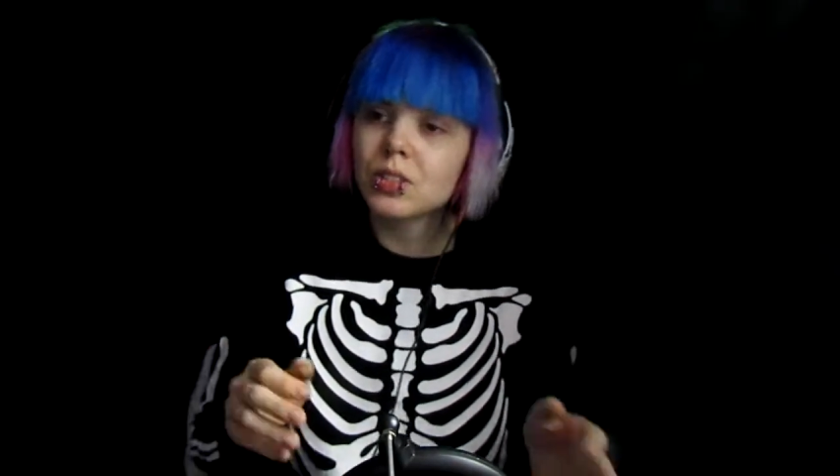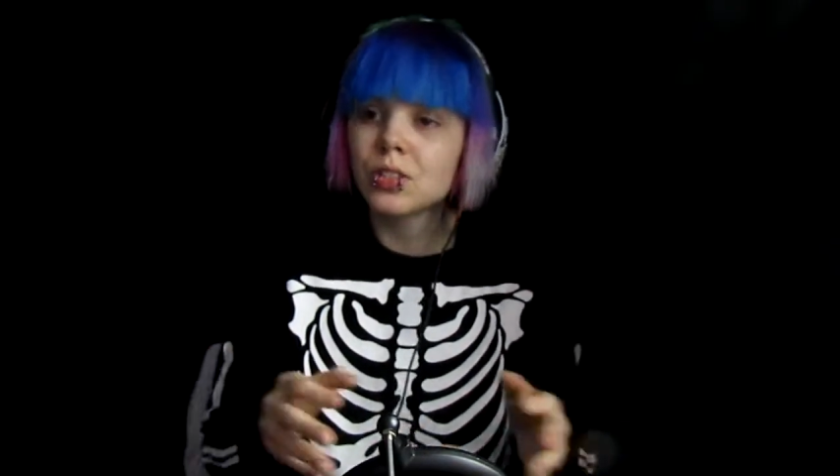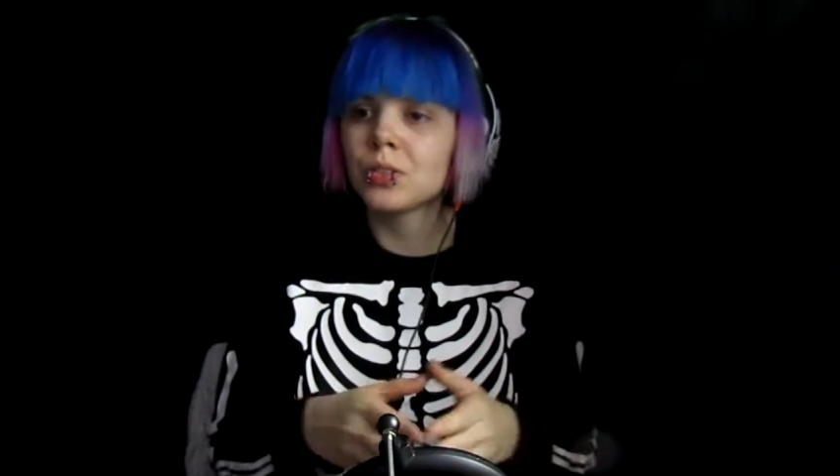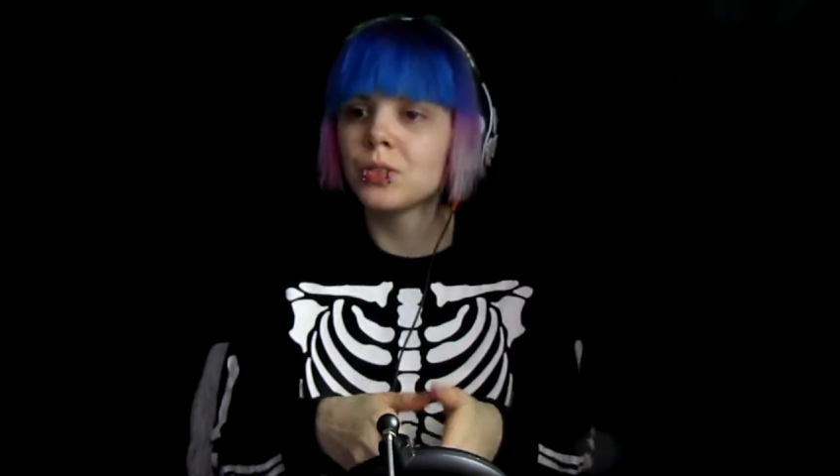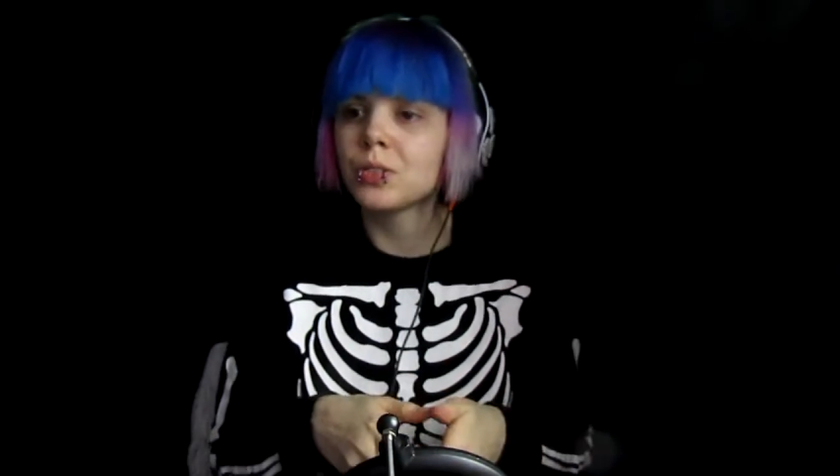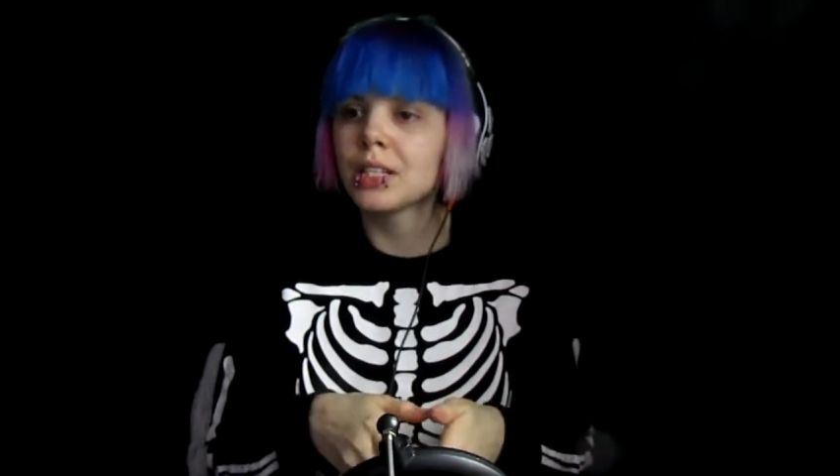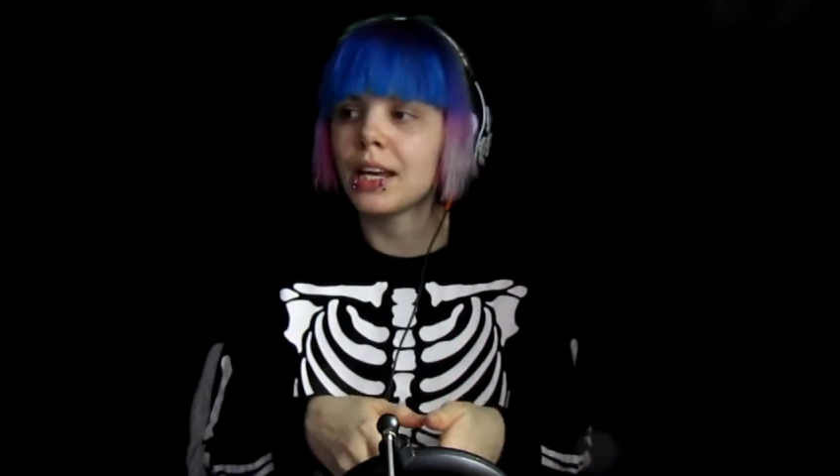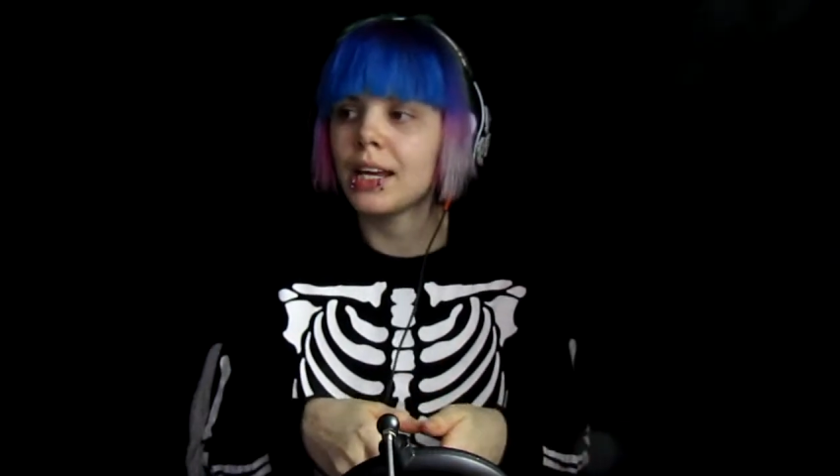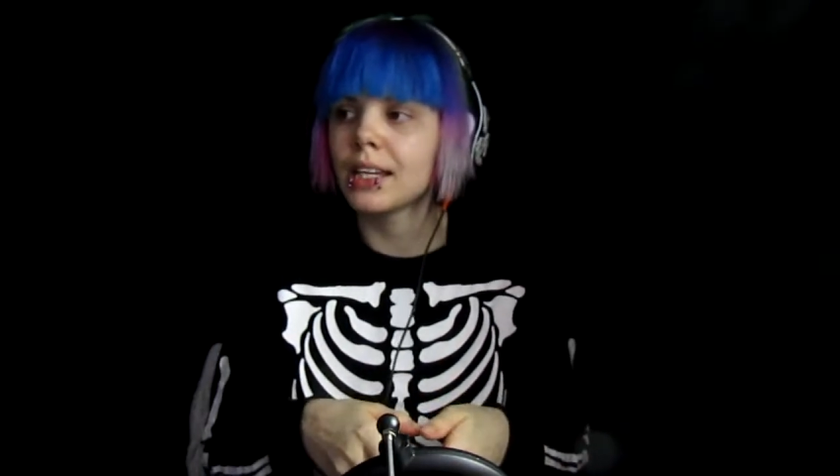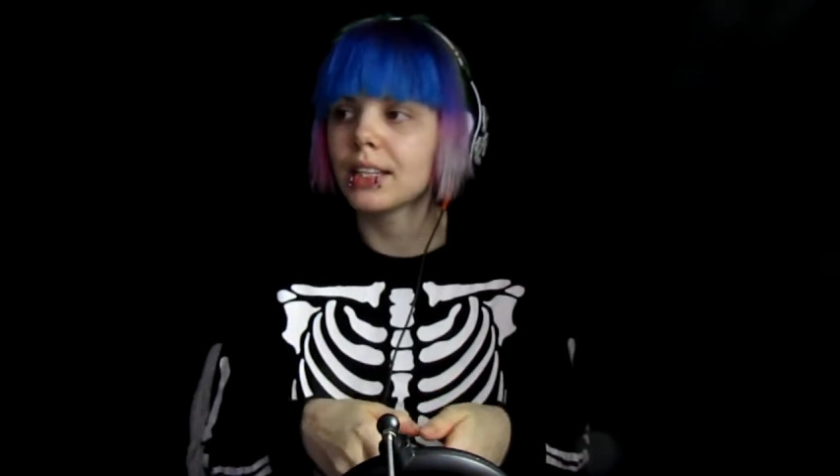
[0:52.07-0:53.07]
to
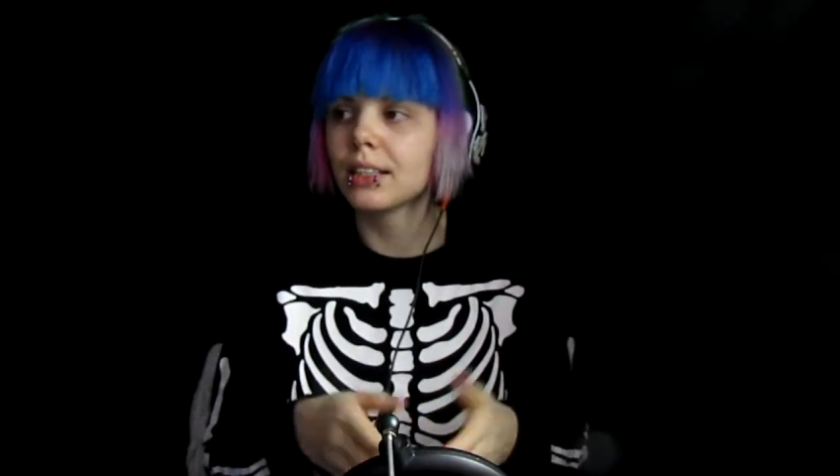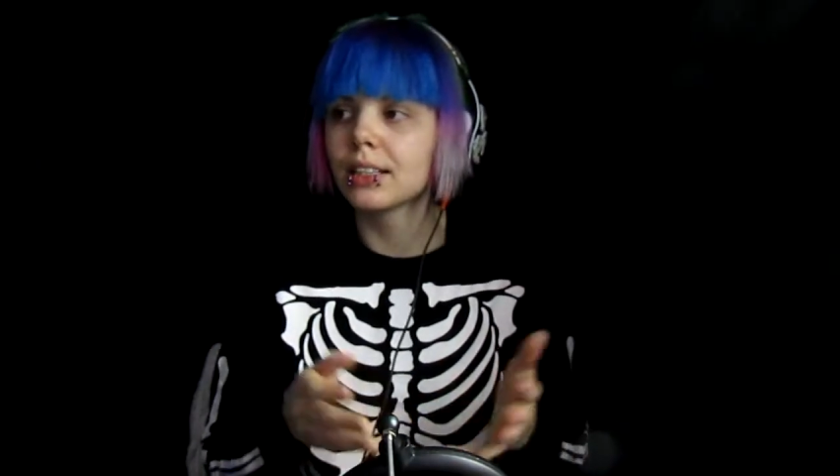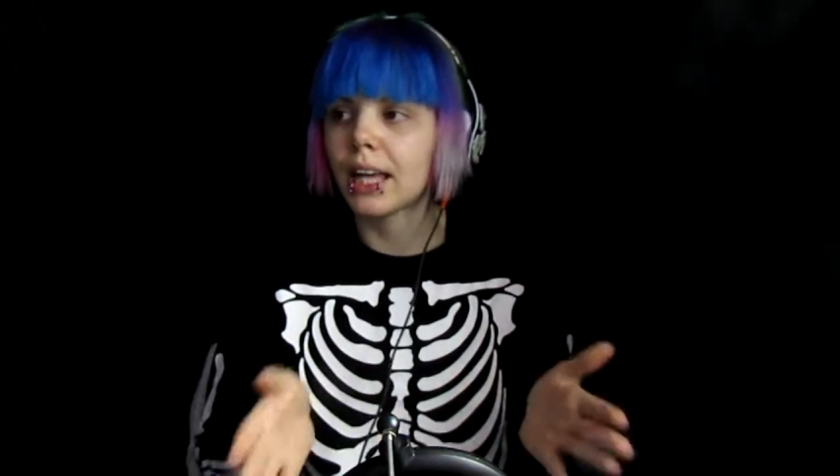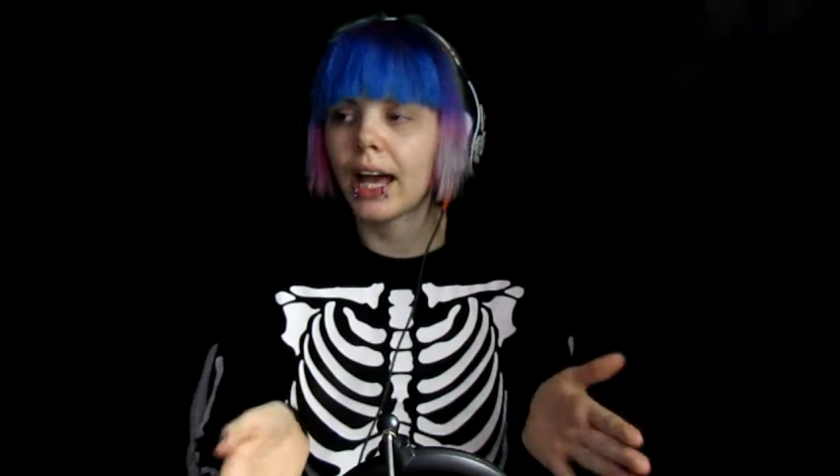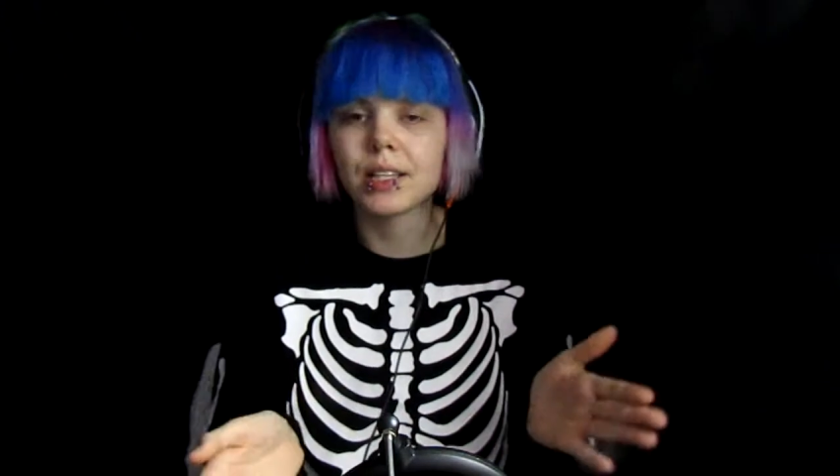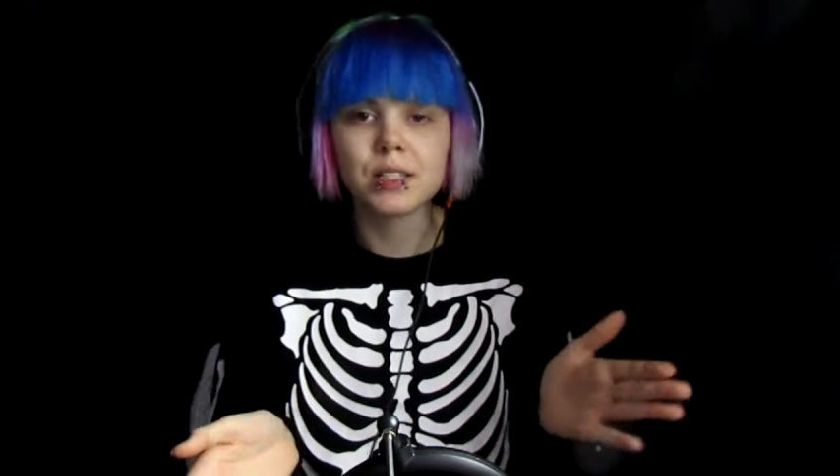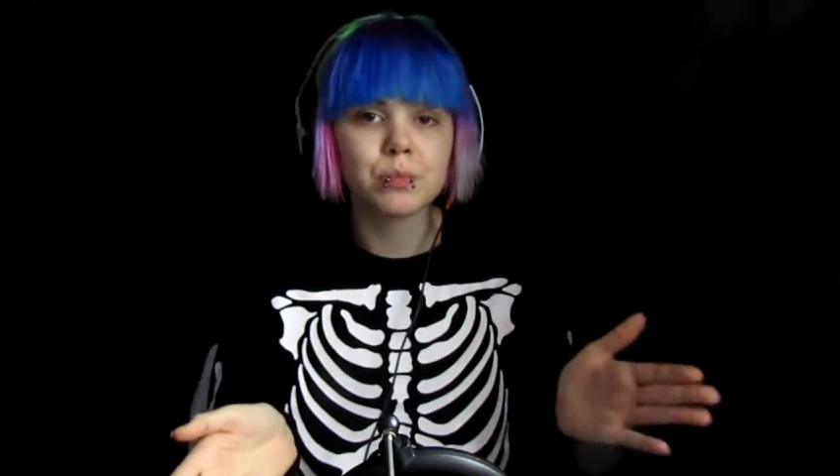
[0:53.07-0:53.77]
take a glass